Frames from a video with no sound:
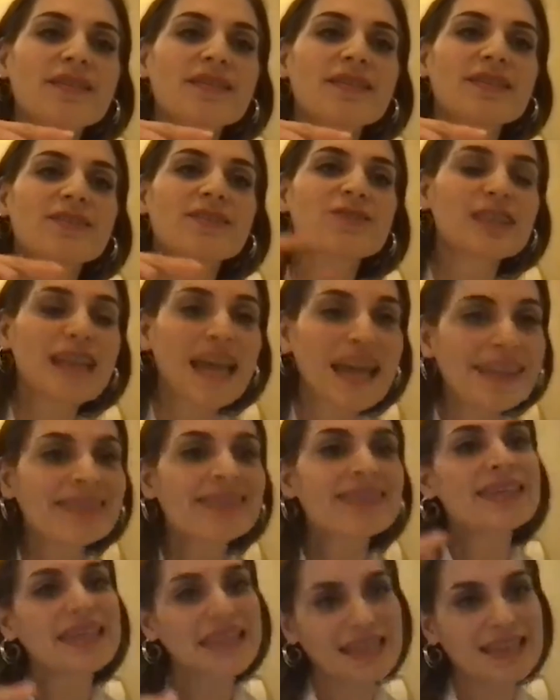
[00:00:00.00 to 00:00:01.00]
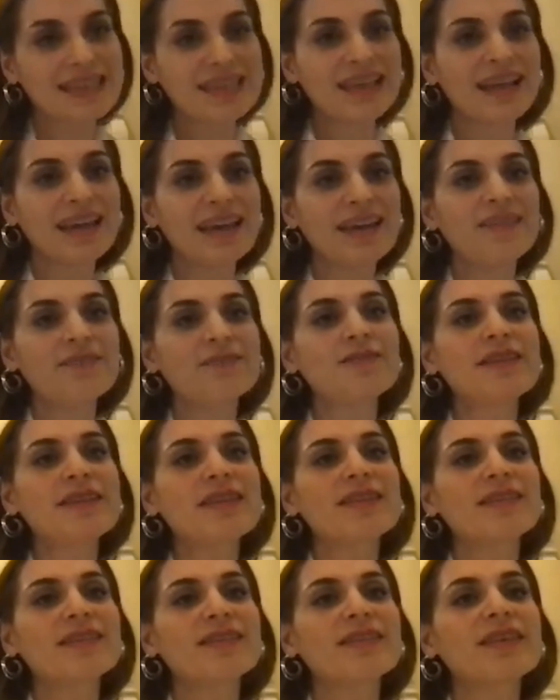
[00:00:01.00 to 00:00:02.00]
relate this
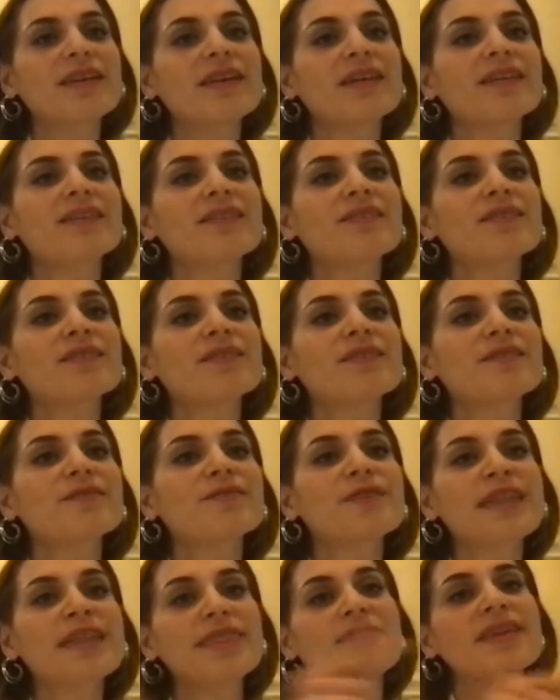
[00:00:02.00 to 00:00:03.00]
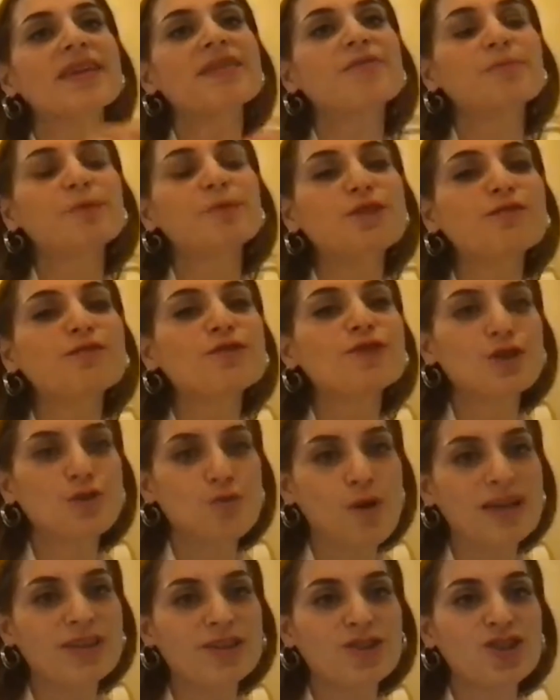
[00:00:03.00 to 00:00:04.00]
with the previous
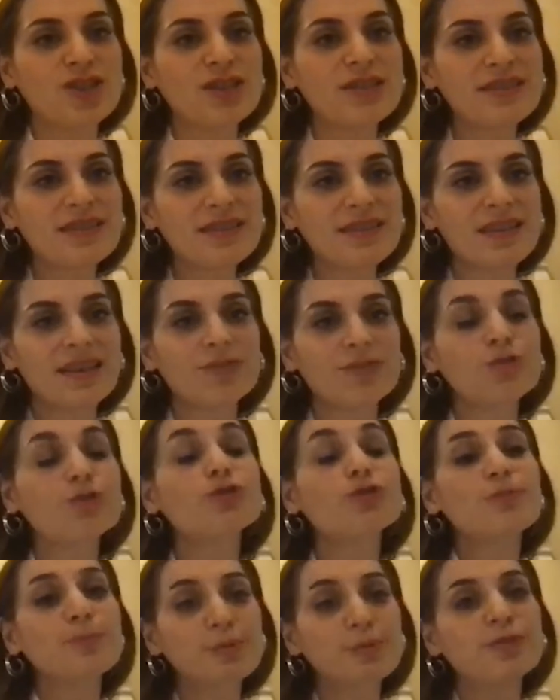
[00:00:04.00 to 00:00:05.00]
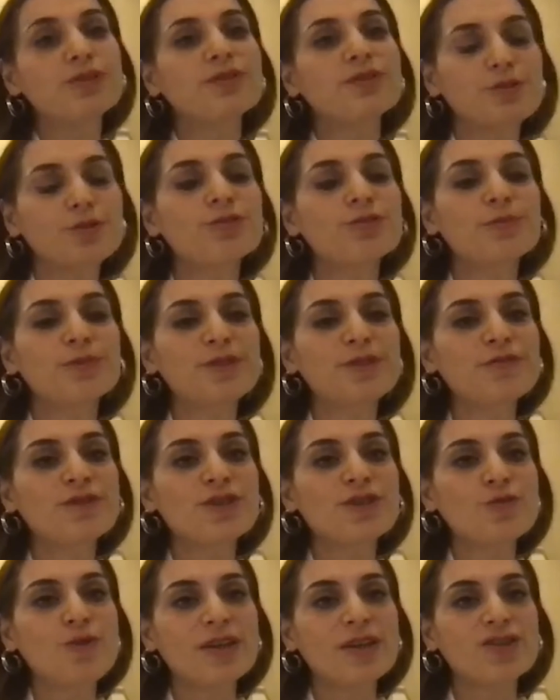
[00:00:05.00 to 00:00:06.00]
question, to the
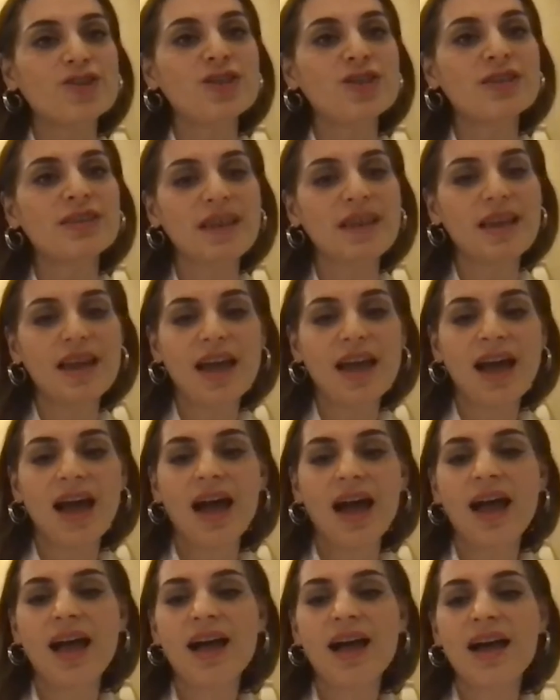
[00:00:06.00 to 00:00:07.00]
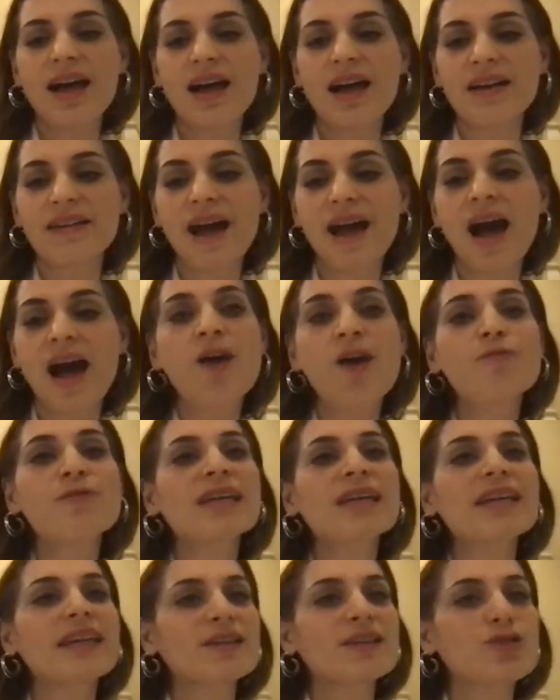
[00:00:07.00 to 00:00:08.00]
previous question, how
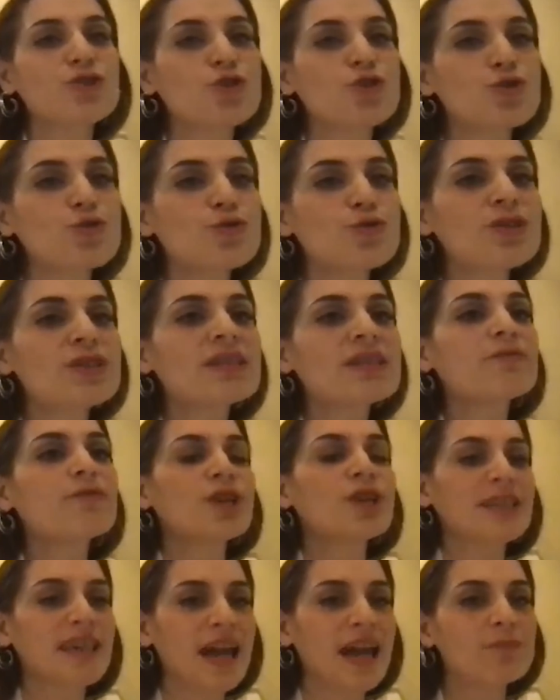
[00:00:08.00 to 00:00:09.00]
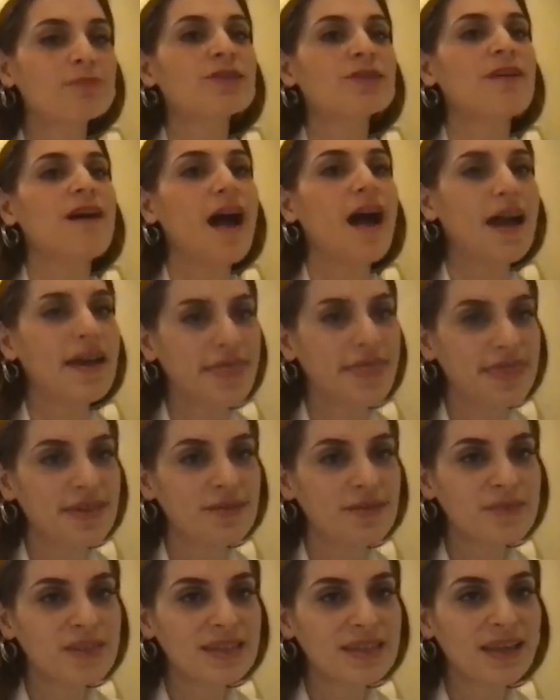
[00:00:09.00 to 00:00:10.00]
we can choose the vocabulary
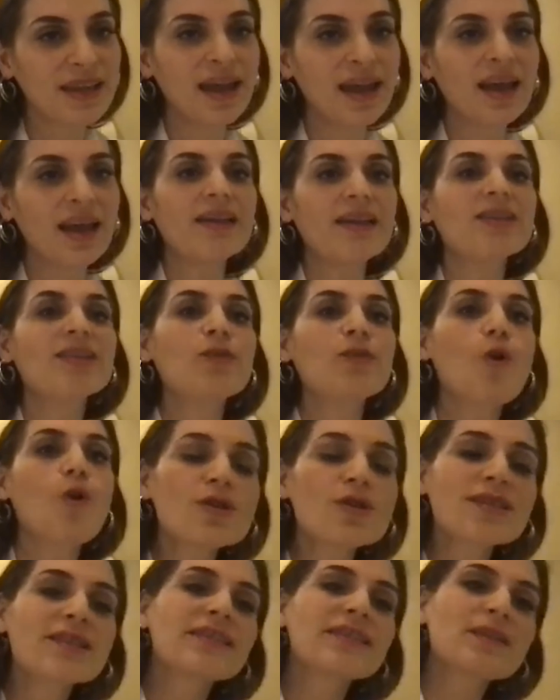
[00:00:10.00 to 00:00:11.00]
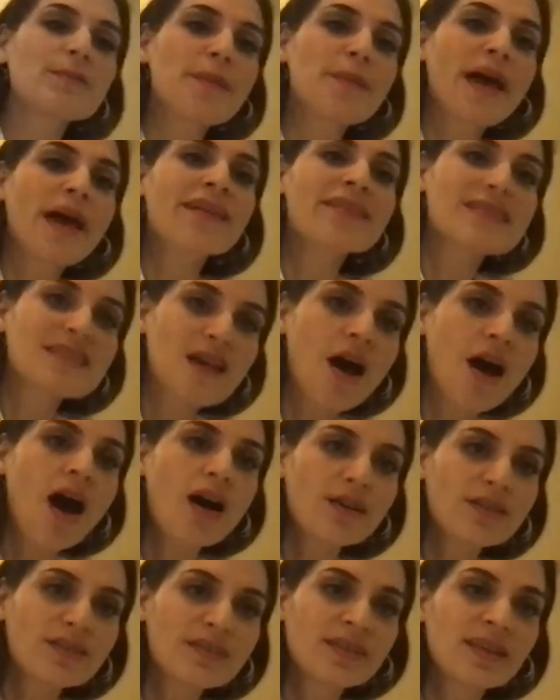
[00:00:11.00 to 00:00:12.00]
items. It also depends
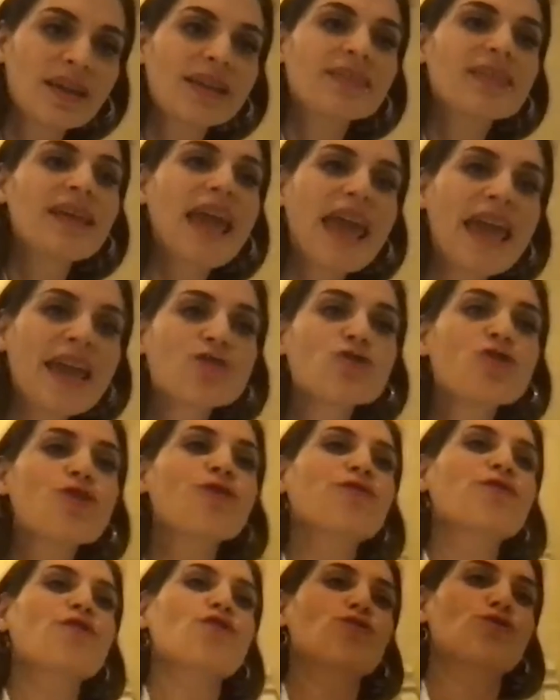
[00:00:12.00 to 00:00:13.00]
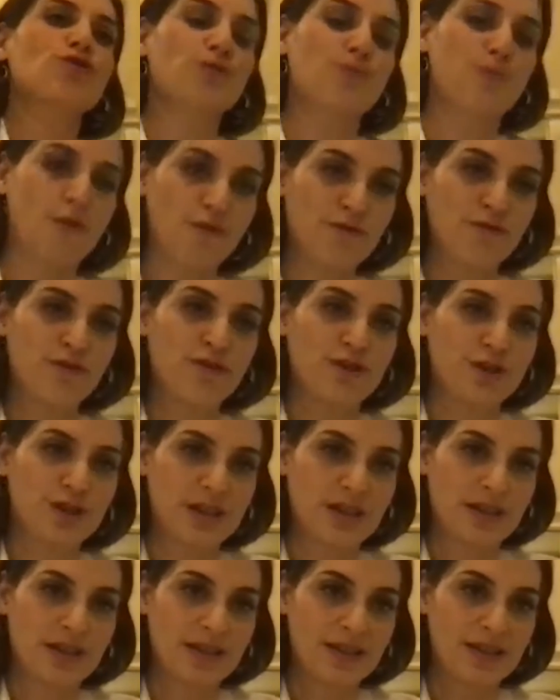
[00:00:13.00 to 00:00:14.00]
on the age of your group of
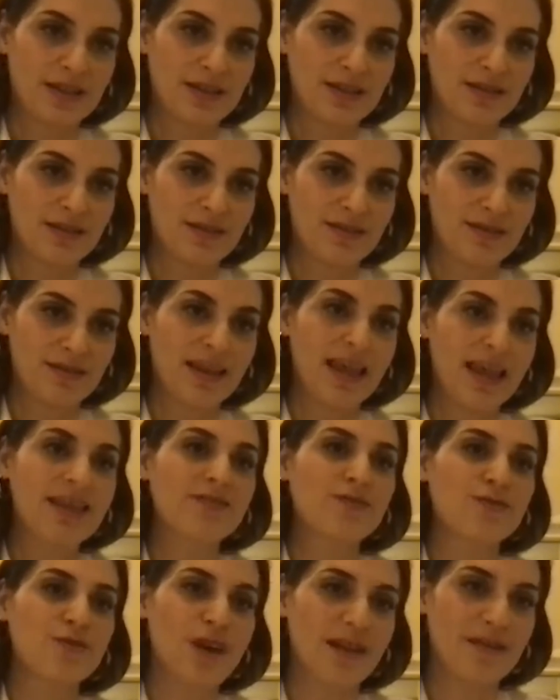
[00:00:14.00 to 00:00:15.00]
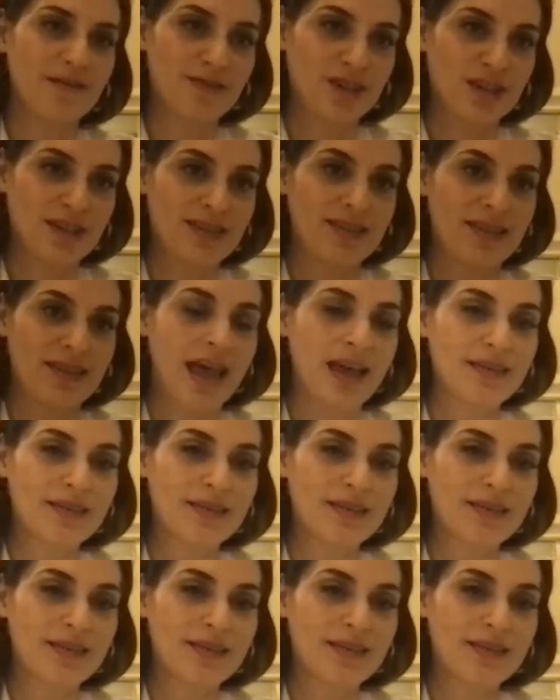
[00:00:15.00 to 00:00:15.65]
learners, as you have just said.